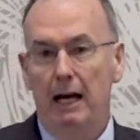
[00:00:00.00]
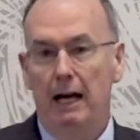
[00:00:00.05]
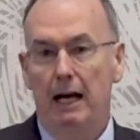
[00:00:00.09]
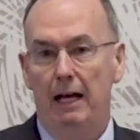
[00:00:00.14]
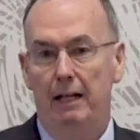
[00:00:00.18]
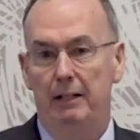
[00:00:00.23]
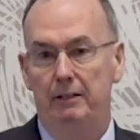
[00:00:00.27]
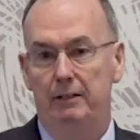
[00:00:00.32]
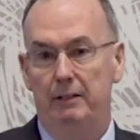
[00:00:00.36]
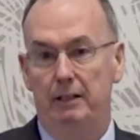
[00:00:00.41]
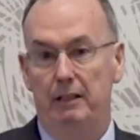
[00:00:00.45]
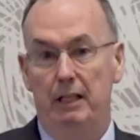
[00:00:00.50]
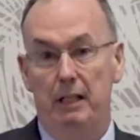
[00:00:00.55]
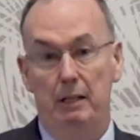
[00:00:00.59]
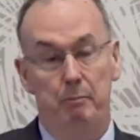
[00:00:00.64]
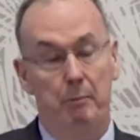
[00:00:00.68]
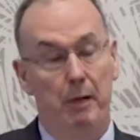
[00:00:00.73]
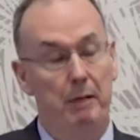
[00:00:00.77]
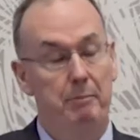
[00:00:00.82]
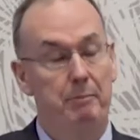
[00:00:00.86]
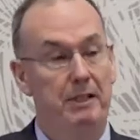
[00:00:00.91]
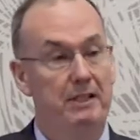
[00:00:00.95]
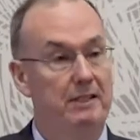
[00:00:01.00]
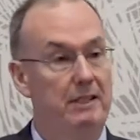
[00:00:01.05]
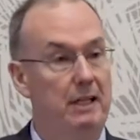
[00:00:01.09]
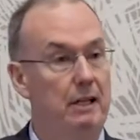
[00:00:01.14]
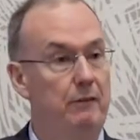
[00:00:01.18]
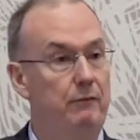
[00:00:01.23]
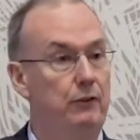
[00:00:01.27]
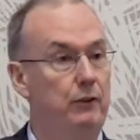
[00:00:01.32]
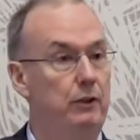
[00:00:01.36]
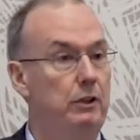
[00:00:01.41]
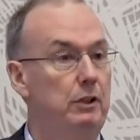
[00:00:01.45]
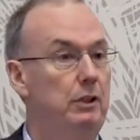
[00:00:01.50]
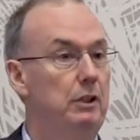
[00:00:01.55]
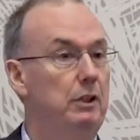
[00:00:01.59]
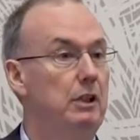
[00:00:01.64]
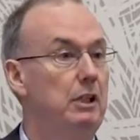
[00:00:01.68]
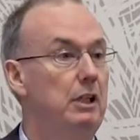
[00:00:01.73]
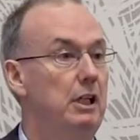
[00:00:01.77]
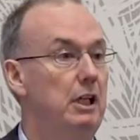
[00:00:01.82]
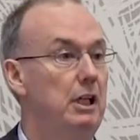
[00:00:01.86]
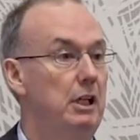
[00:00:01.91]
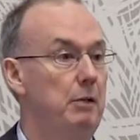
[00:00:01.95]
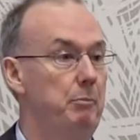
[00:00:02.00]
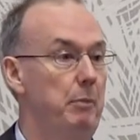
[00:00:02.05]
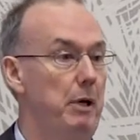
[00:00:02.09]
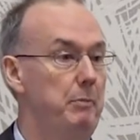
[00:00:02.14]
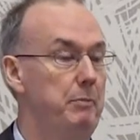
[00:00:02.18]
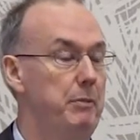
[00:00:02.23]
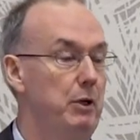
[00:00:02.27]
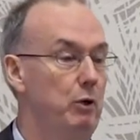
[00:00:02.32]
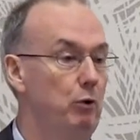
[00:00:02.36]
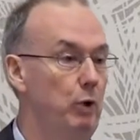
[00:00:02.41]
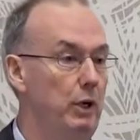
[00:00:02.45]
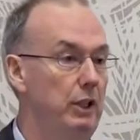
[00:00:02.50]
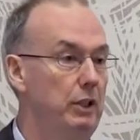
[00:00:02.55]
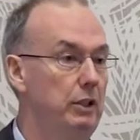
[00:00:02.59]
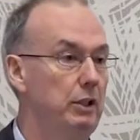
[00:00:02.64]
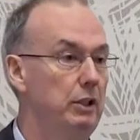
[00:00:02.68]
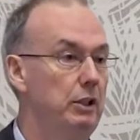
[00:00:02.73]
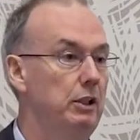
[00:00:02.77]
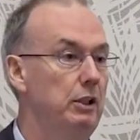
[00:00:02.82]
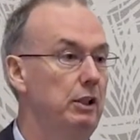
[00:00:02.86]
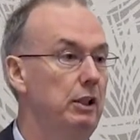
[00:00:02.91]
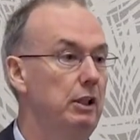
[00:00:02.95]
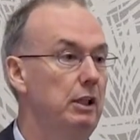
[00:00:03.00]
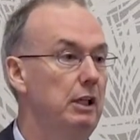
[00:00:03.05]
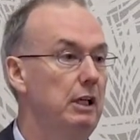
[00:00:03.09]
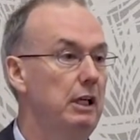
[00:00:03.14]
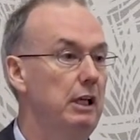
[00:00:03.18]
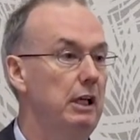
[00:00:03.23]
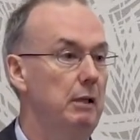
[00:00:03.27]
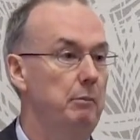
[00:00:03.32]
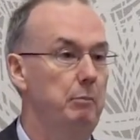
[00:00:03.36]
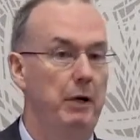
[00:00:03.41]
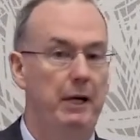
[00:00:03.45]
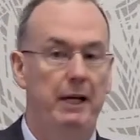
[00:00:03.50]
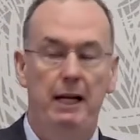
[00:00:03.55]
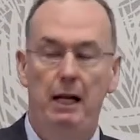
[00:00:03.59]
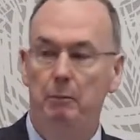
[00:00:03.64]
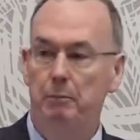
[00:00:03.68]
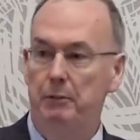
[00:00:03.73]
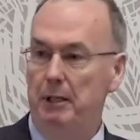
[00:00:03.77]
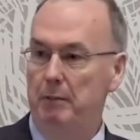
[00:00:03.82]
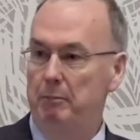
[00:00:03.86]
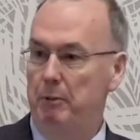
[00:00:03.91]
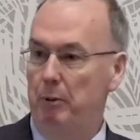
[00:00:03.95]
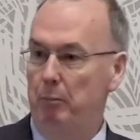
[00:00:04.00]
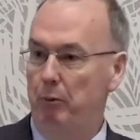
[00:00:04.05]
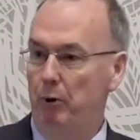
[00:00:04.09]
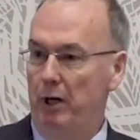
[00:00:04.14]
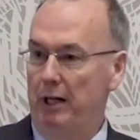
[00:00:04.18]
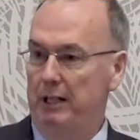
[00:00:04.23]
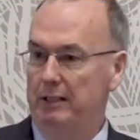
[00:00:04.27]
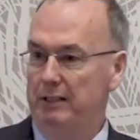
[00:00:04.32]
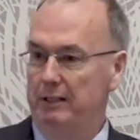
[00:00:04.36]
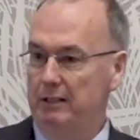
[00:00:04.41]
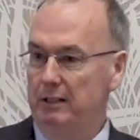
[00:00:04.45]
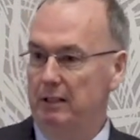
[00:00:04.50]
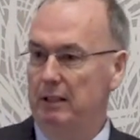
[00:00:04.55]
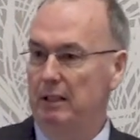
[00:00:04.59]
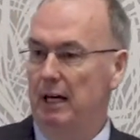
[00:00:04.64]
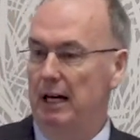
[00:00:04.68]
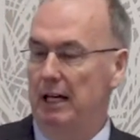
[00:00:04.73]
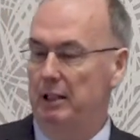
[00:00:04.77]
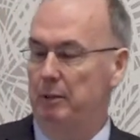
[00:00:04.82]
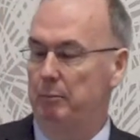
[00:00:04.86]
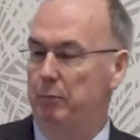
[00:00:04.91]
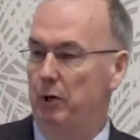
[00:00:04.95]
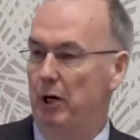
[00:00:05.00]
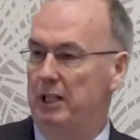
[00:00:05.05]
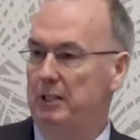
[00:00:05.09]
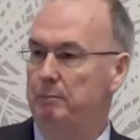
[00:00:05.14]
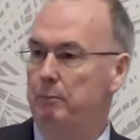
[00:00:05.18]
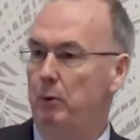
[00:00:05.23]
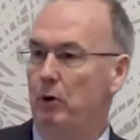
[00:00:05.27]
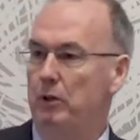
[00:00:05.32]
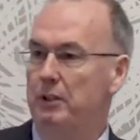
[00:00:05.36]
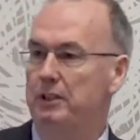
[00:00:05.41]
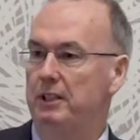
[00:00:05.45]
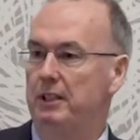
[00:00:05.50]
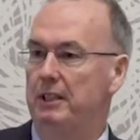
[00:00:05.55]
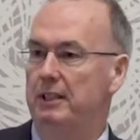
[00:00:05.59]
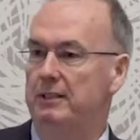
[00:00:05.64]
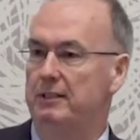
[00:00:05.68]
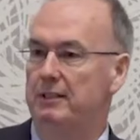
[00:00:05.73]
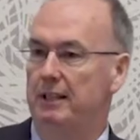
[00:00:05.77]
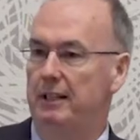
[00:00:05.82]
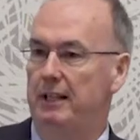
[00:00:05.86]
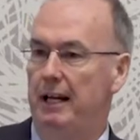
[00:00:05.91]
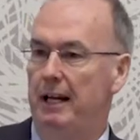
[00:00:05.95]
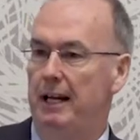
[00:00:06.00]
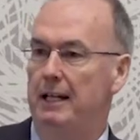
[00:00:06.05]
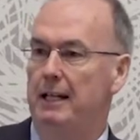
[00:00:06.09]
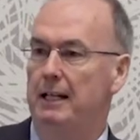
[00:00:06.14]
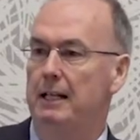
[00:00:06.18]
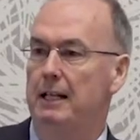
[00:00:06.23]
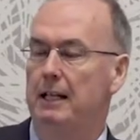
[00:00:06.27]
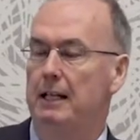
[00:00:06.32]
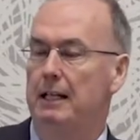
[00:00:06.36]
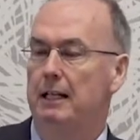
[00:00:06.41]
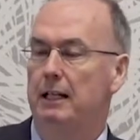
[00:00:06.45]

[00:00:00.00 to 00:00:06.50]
And it might be safer, it might be quicker, it might help keep the price at the price point it is today.